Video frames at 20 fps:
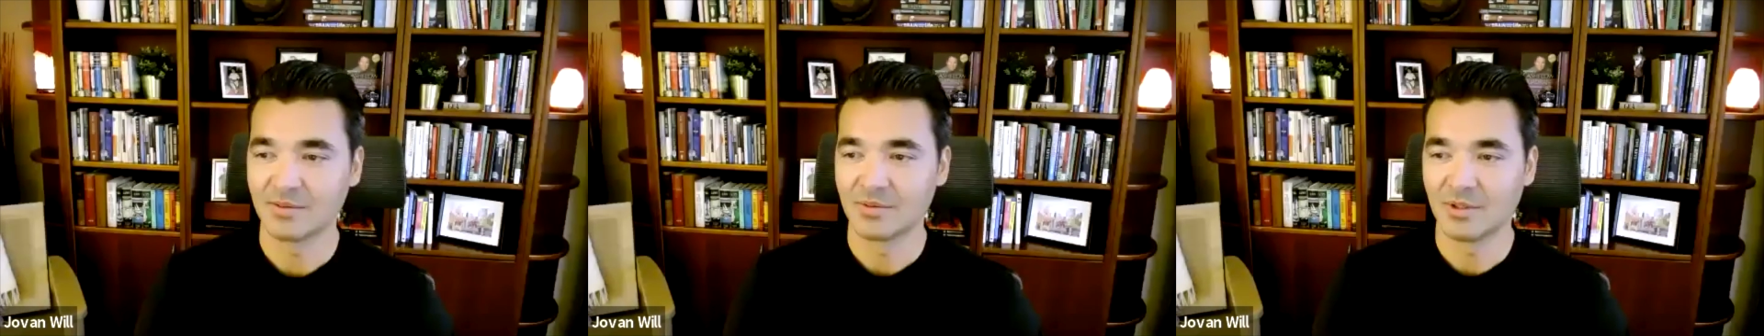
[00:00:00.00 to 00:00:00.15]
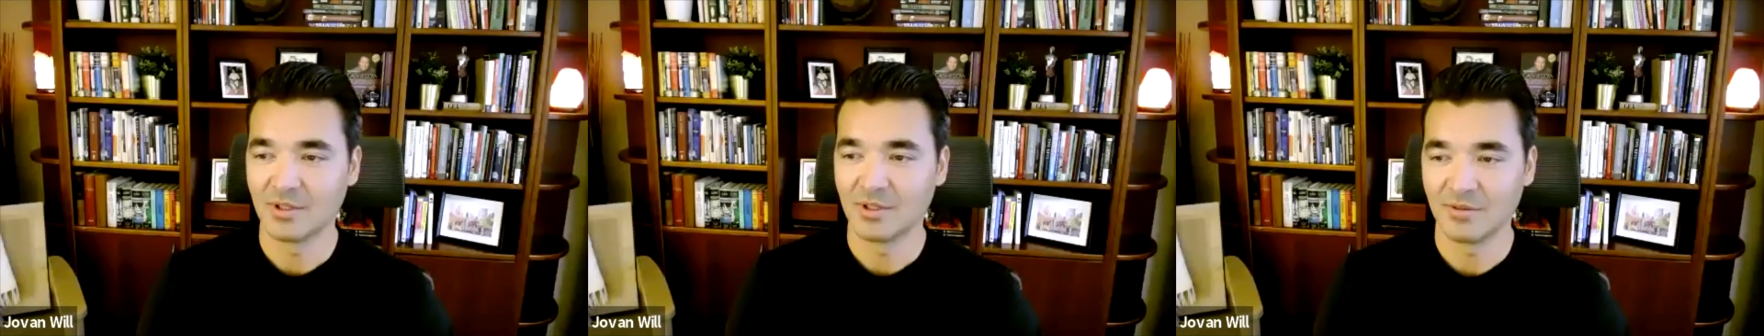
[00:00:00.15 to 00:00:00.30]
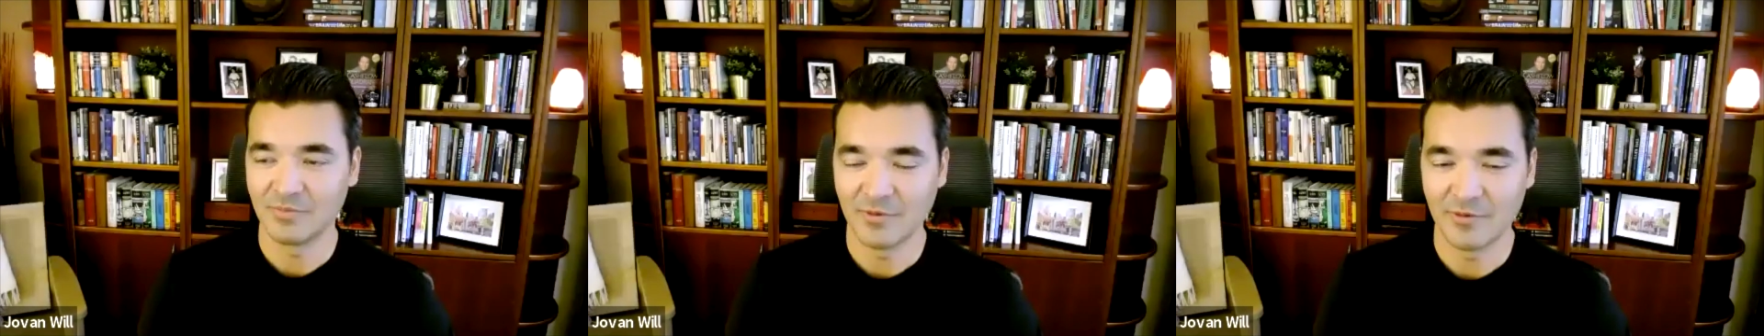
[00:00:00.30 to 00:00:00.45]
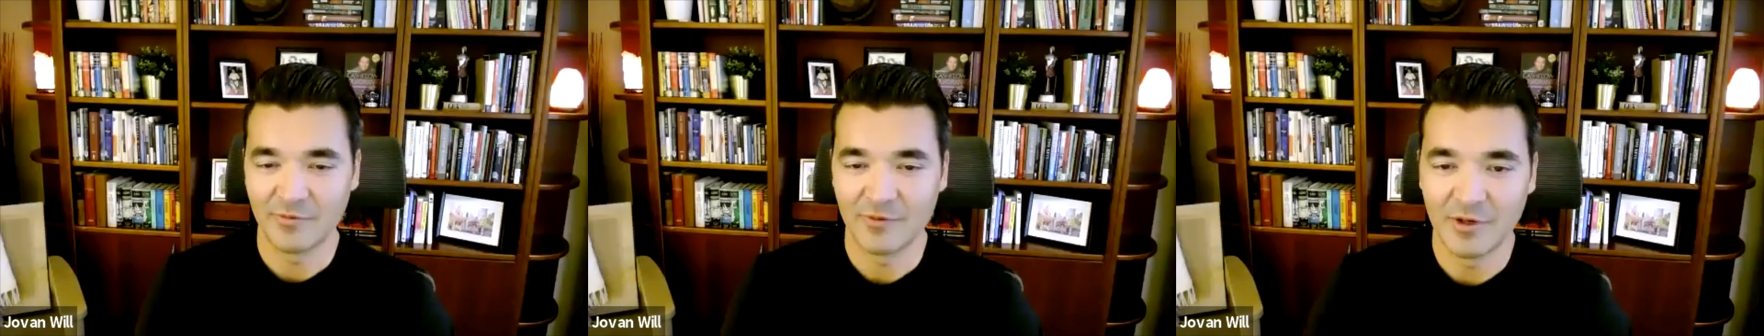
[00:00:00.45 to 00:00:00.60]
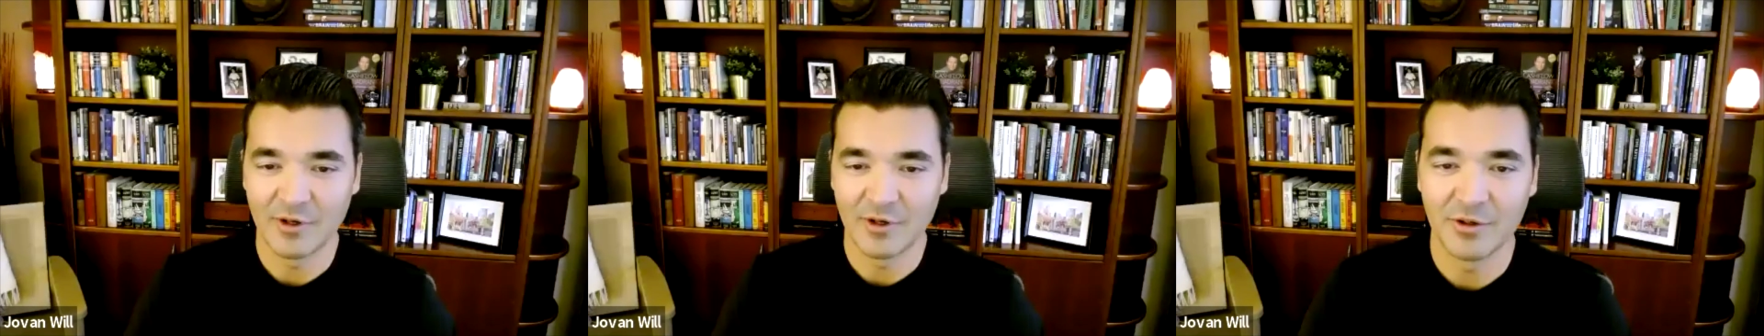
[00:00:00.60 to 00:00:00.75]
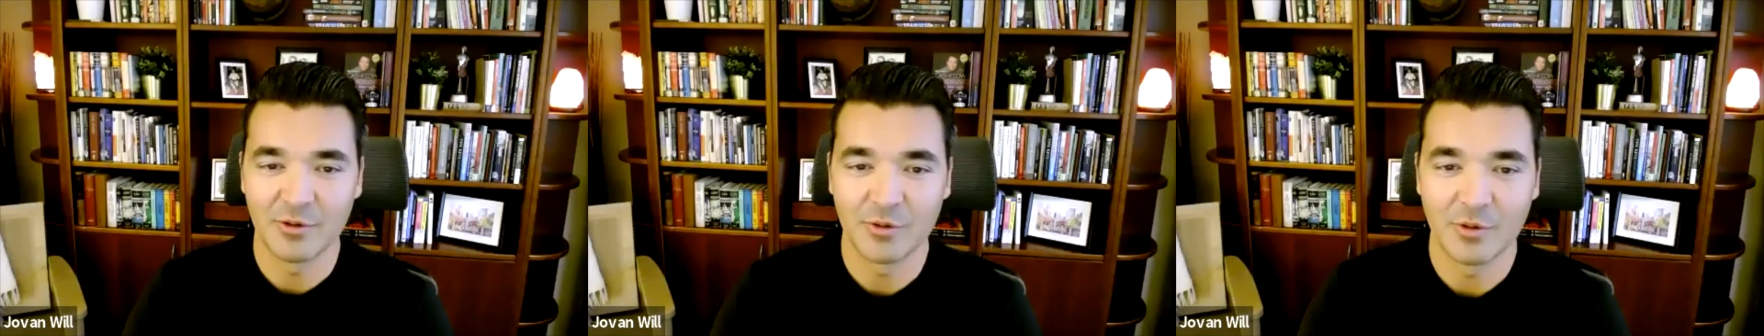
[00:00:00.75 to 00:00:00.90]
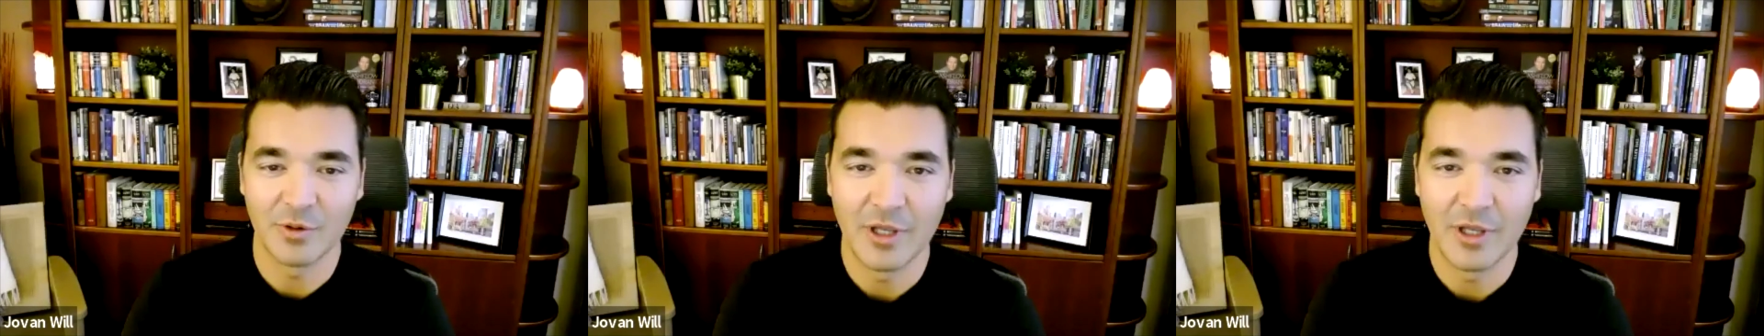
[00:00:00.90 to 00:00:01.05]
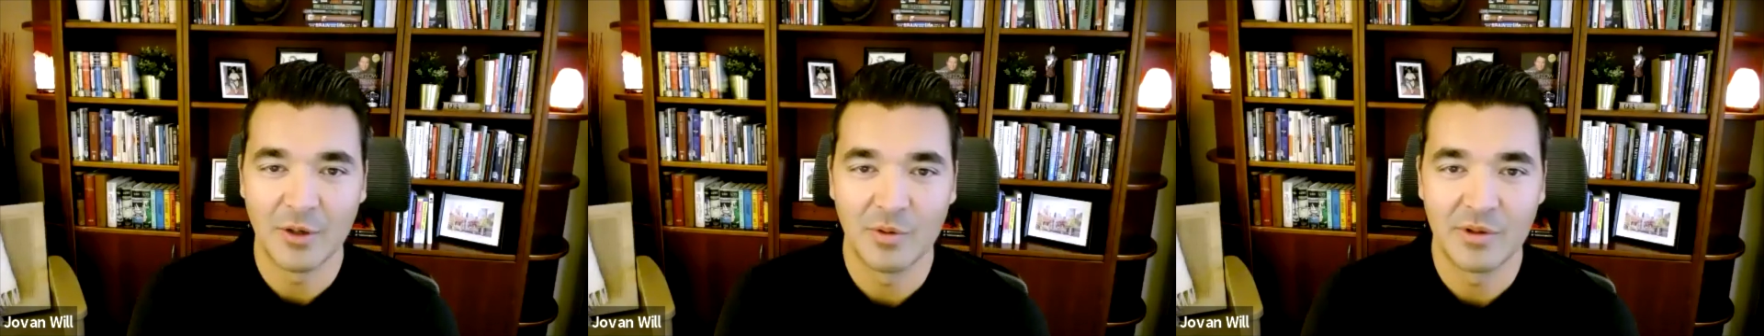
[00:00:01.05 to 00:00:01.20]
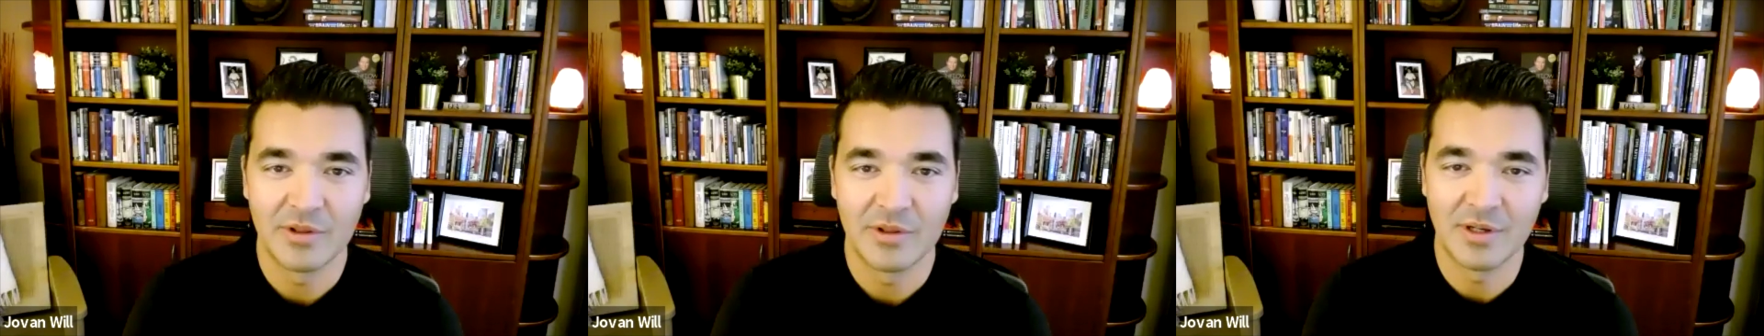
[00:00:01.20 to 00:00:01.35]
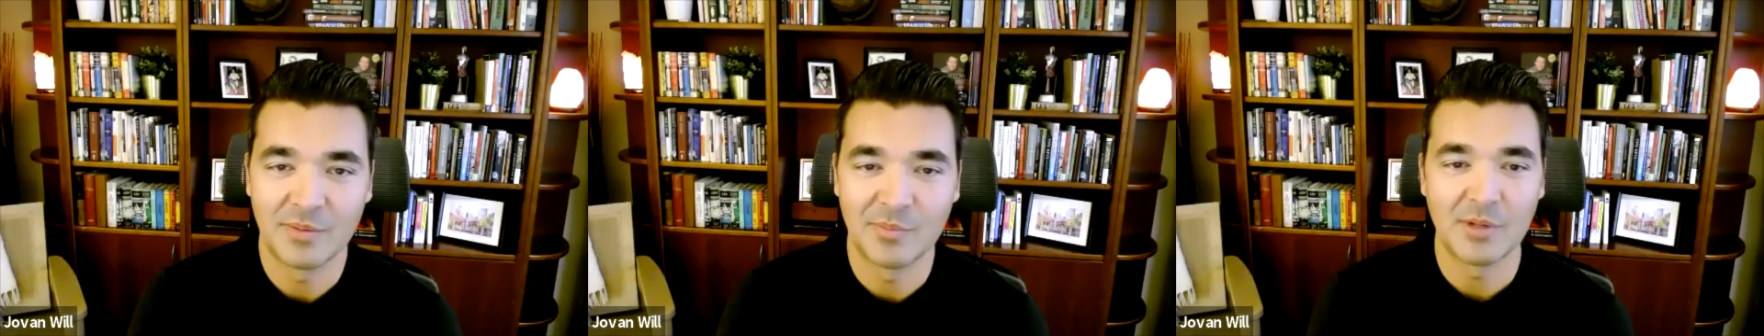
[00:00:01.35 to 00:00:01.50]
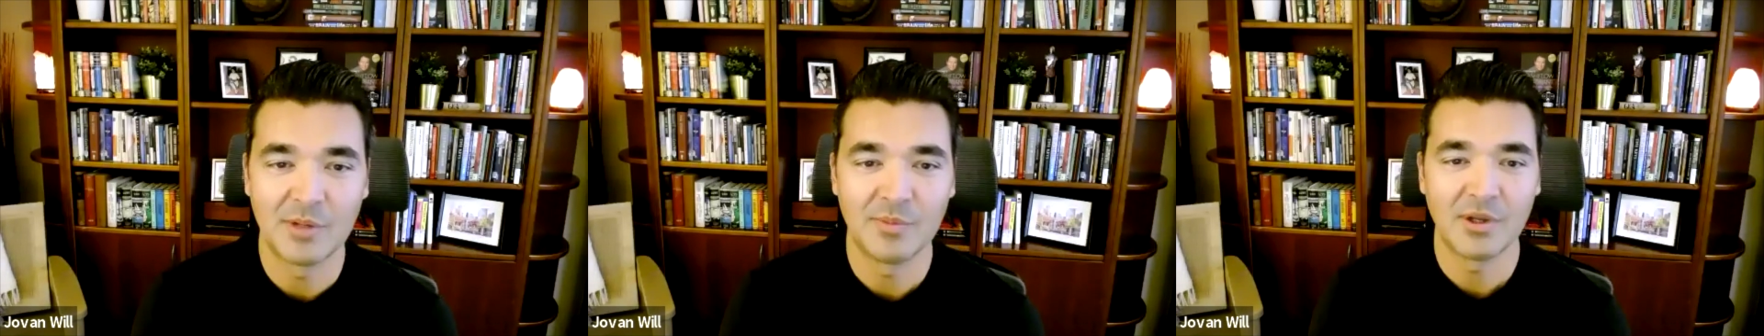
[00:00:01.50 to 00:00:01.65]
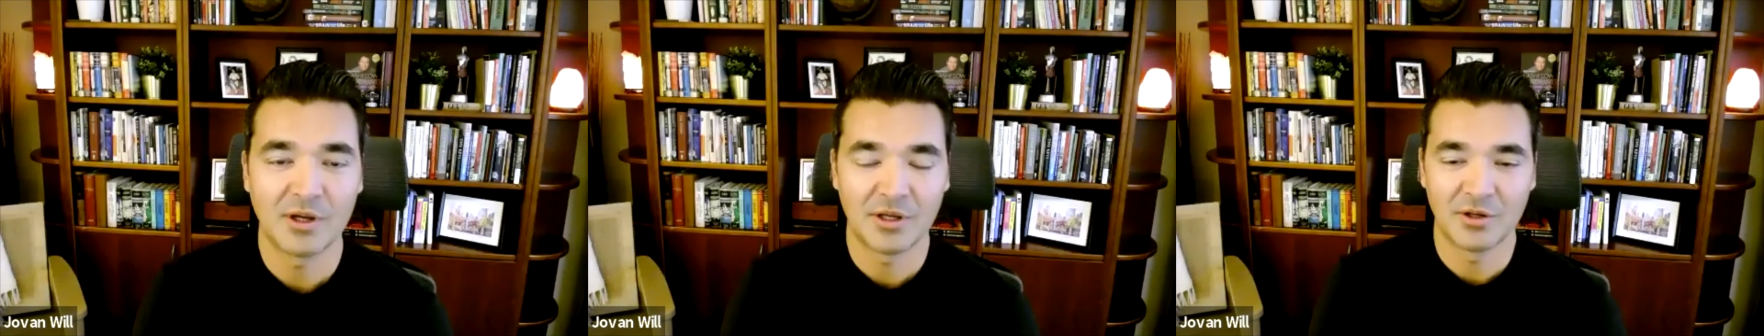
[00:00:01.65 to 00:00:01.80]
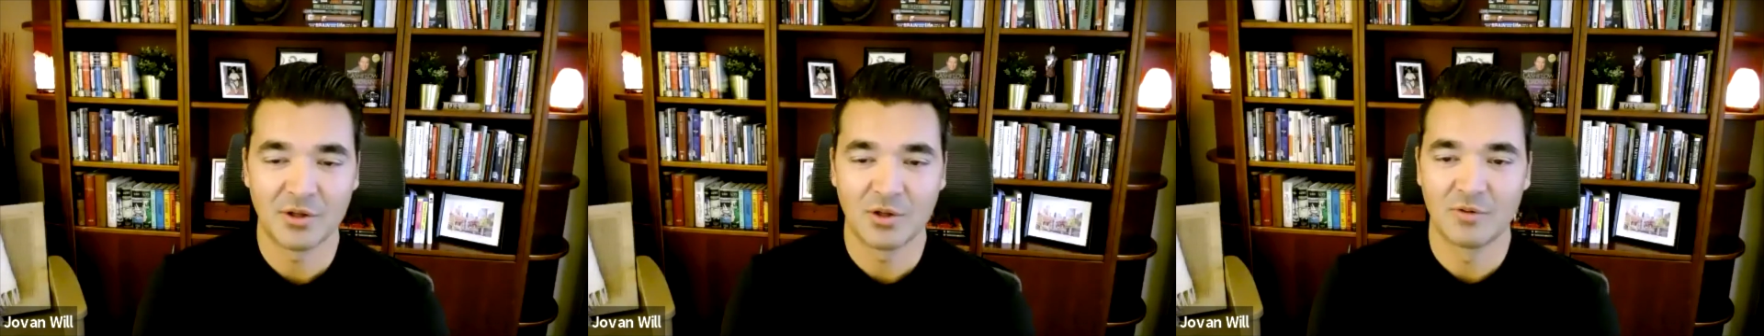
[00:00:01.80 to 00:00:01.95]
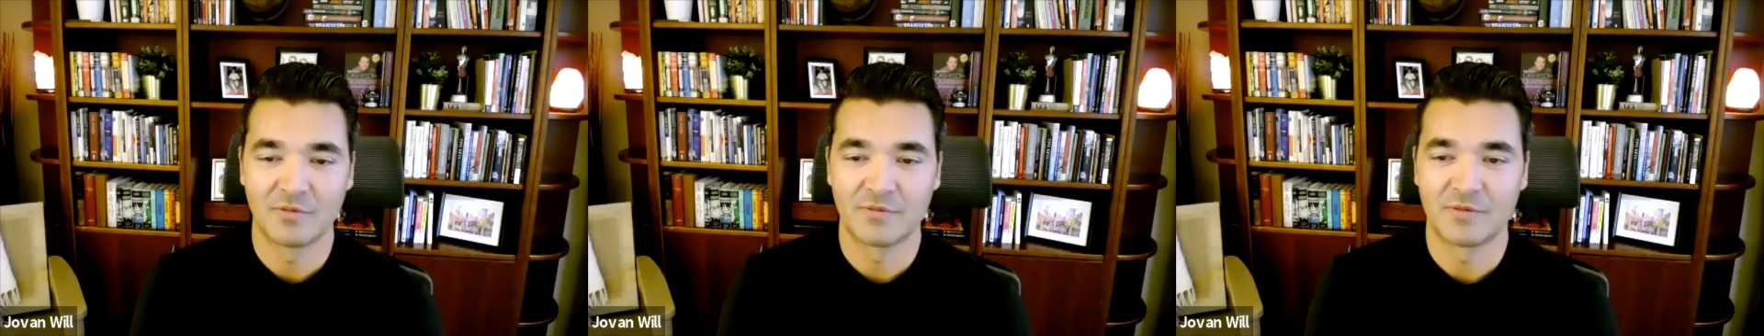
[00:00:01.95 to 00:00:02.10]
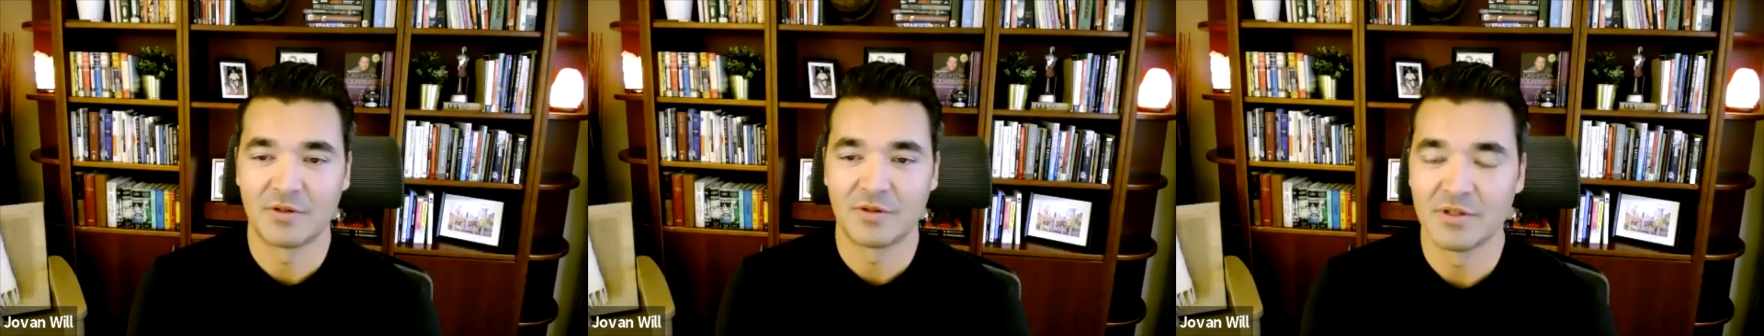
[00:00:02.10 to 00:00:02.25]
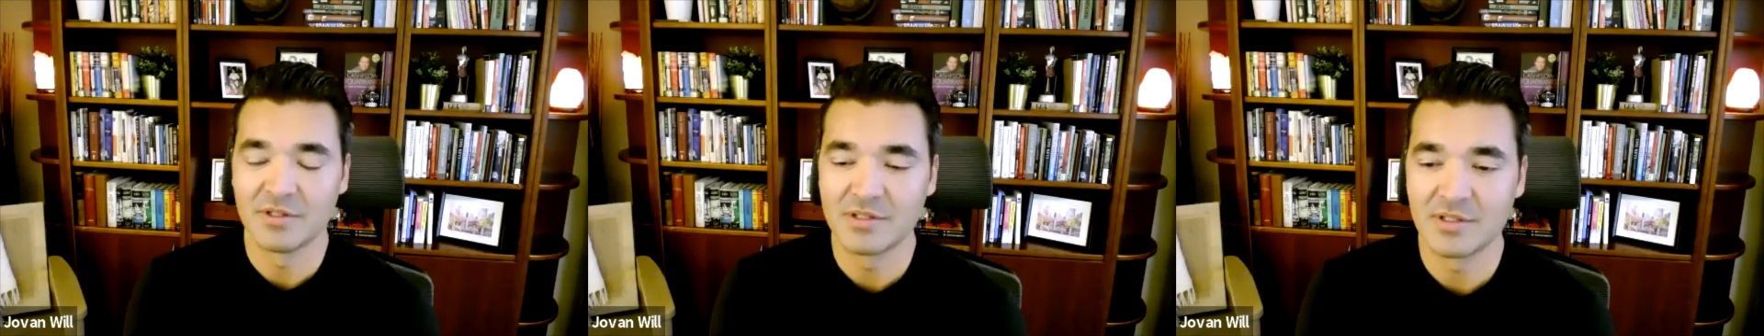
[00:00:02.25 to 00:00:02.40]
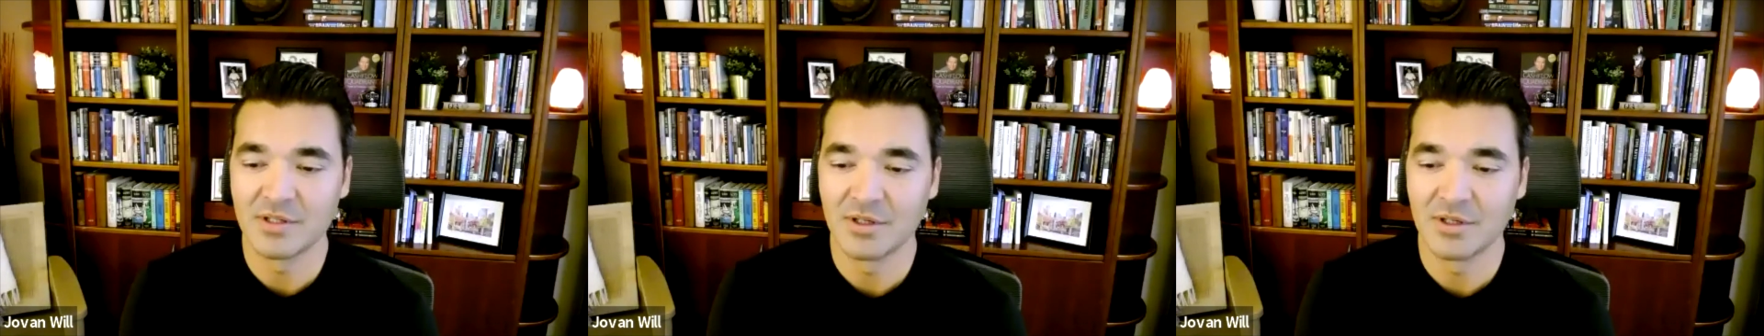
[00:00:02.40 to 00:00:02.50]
well, if Terry, you're okay with it, maybe I can go first.